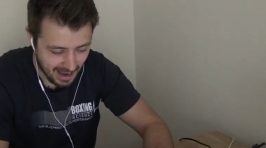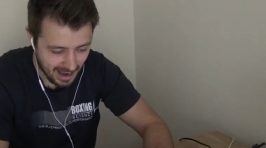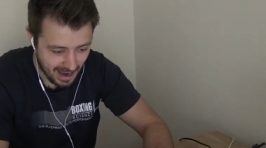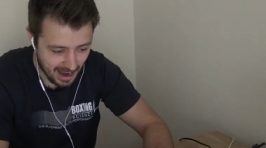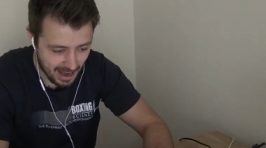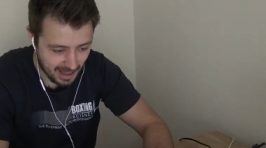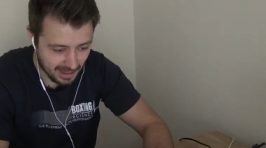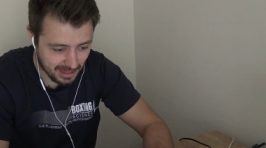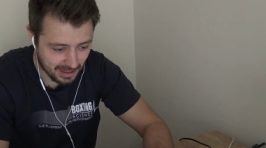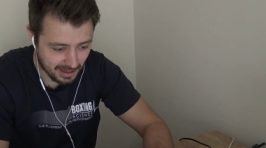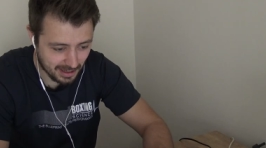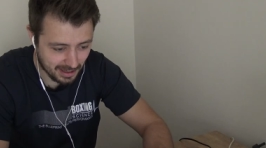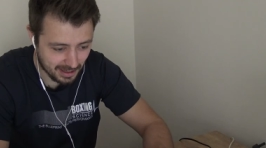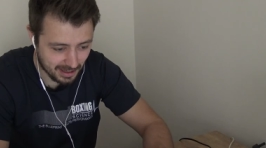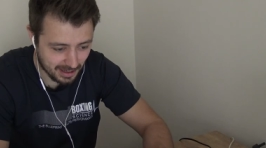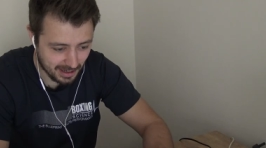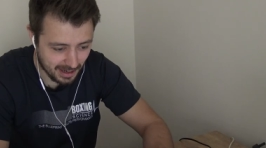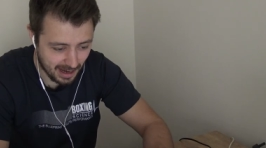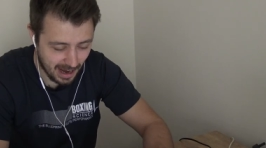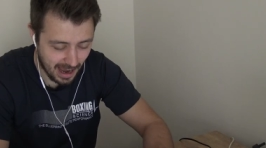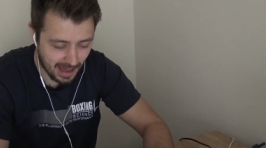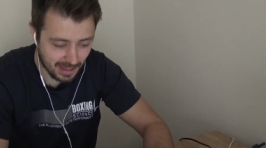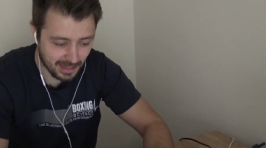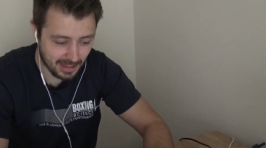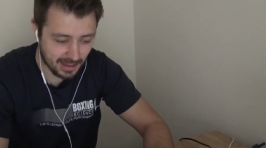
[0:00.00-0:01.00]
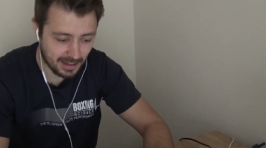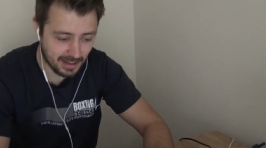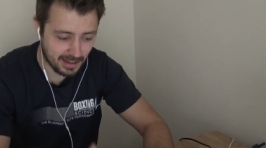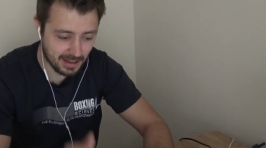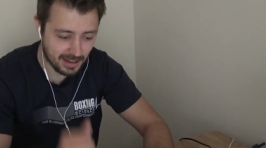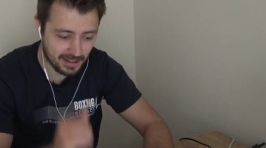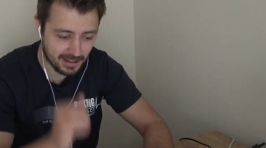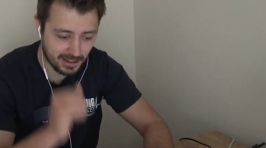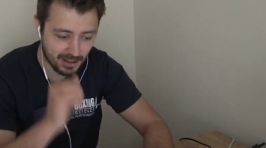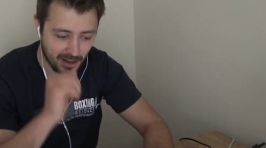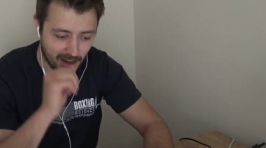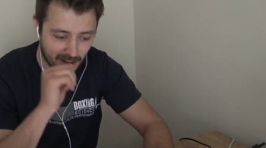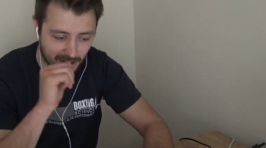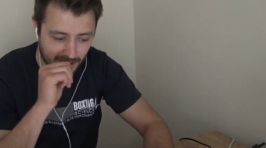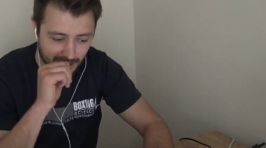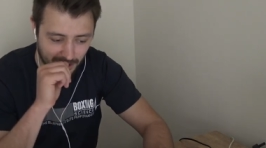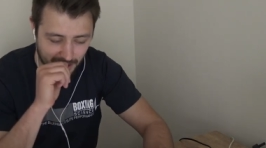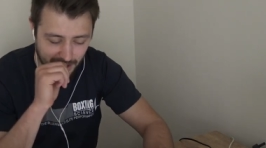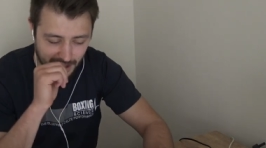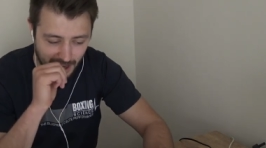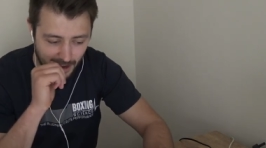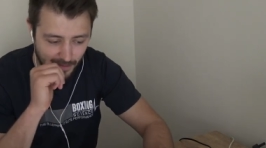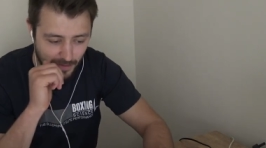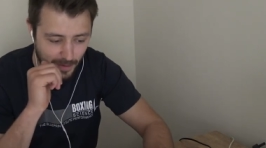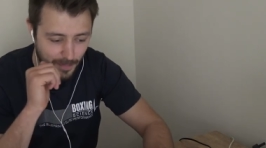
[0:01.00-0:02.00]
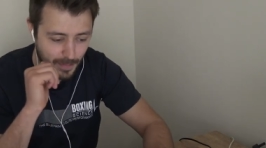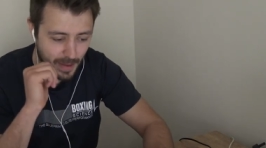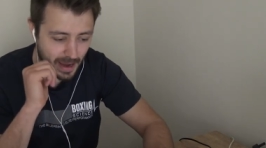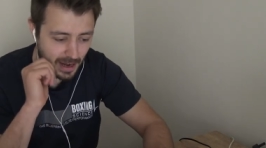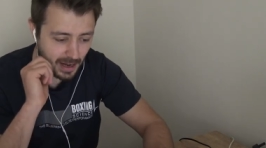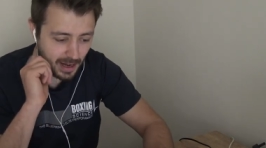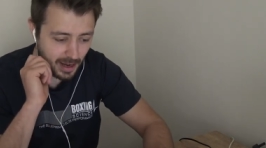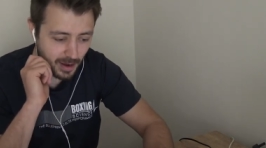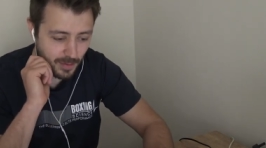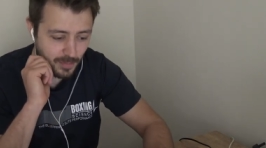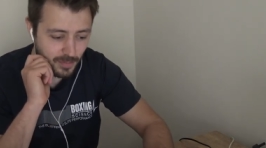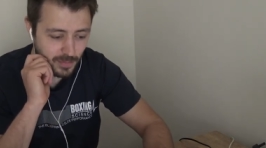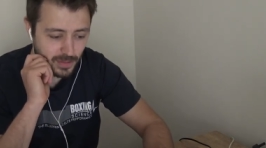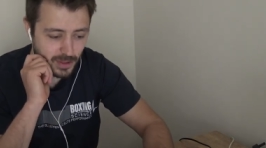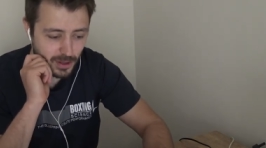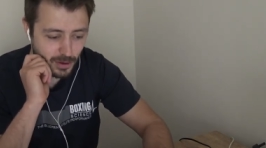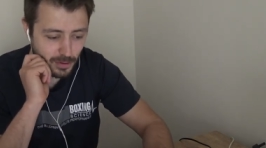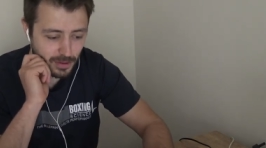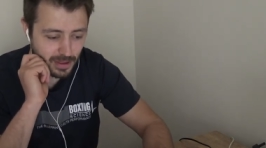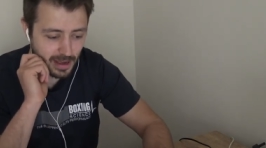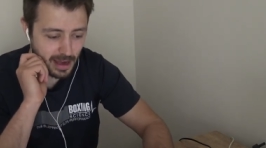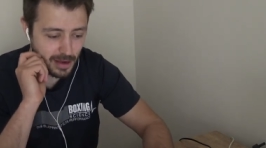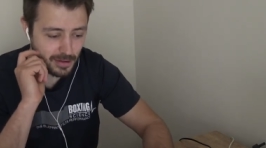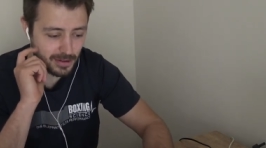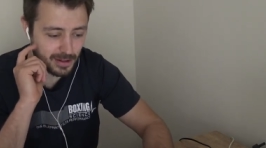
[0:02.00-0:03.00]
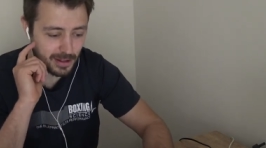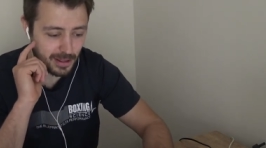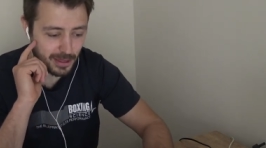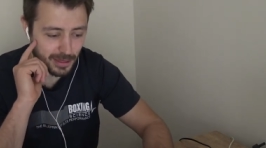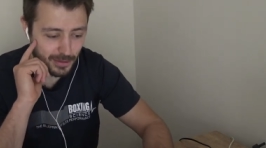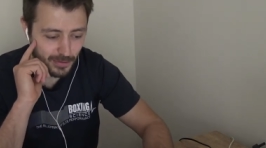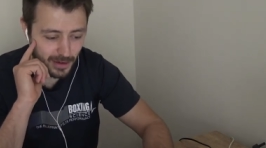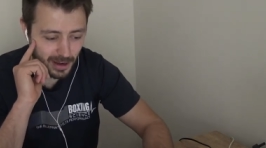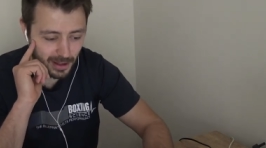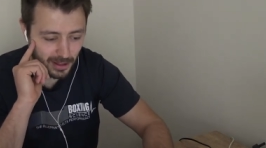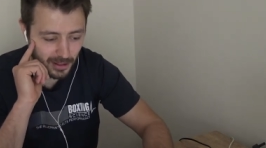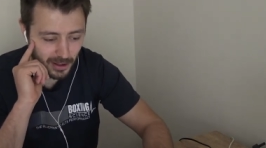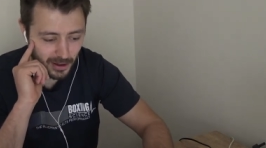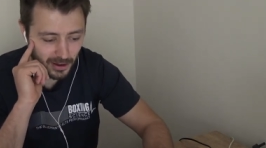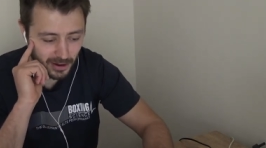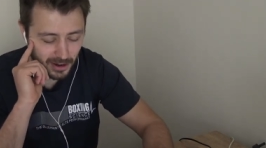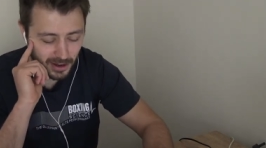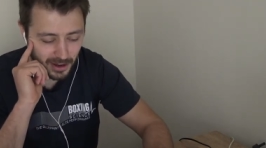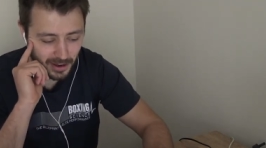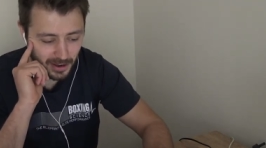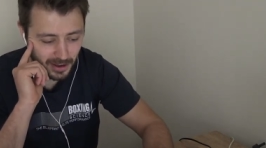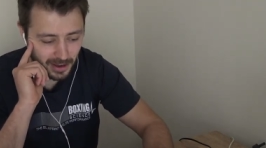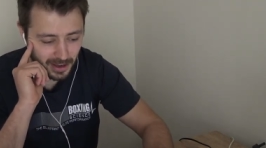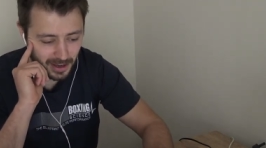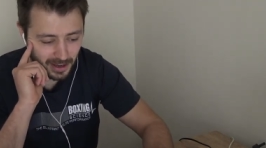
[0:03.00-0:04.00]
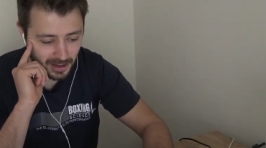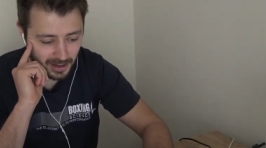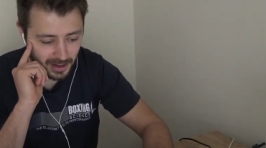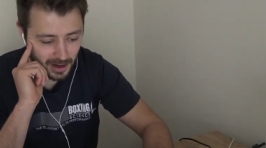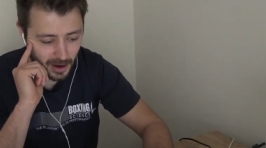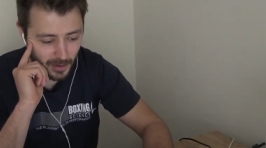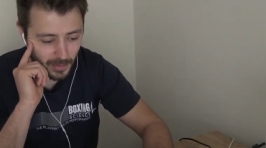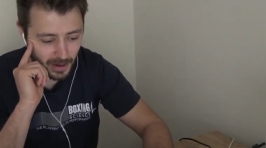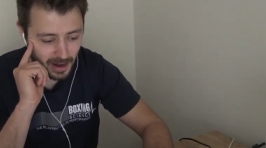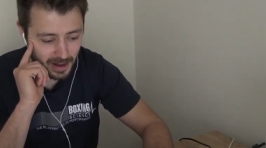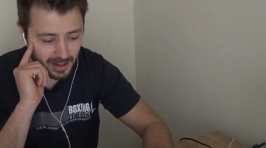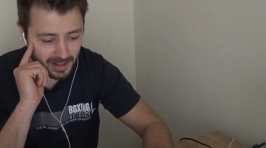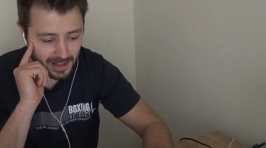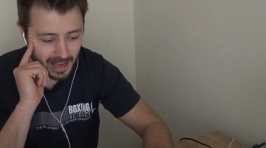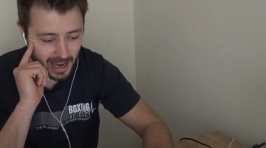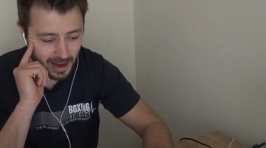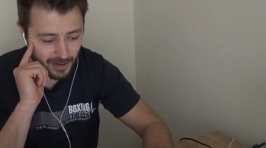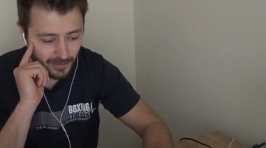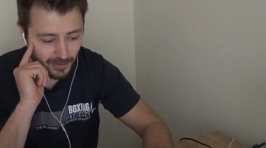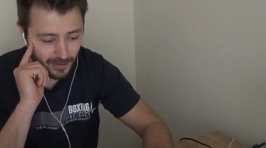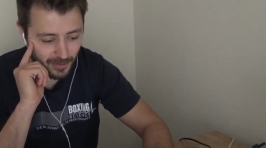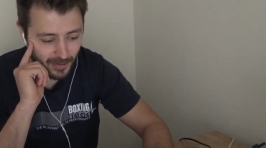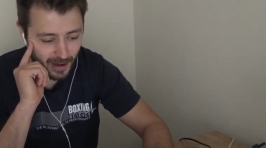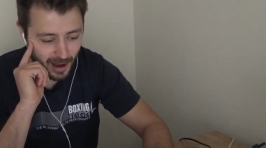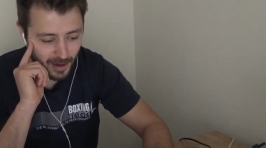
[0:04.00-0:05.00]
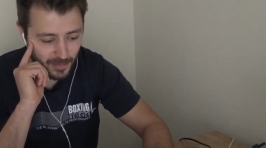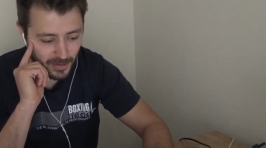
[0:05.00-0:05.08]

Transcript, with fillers: I think you, I think you need to go to David Beckham 2003 look. No, when he signed for Real